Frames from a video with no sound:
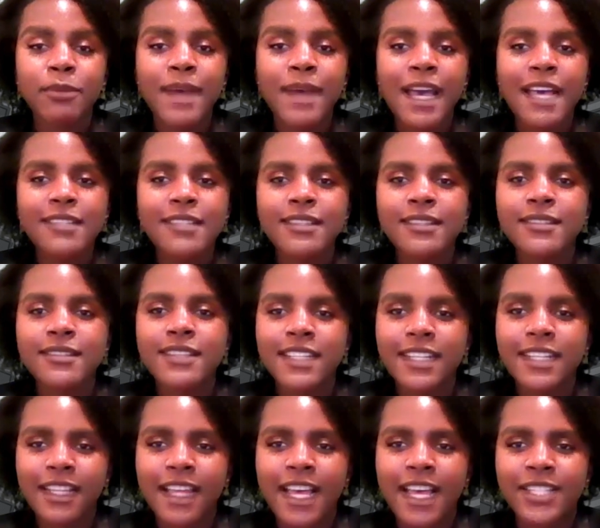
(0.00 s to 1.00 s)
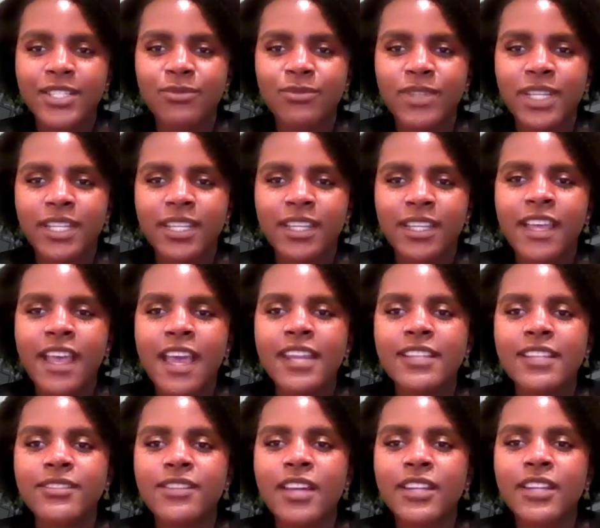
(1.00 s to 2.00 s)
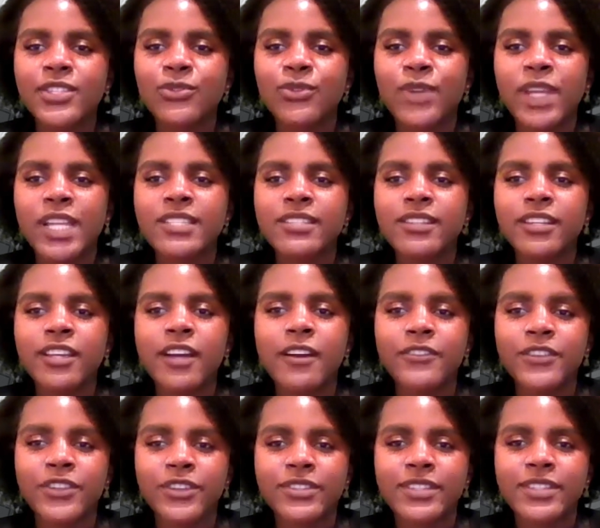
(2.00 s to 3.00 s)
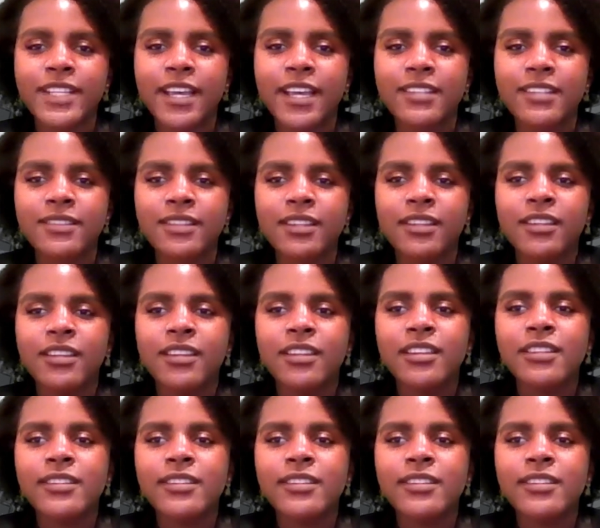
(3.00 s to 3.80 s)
bill passed the Senate last week and is on its way to the governor's desk.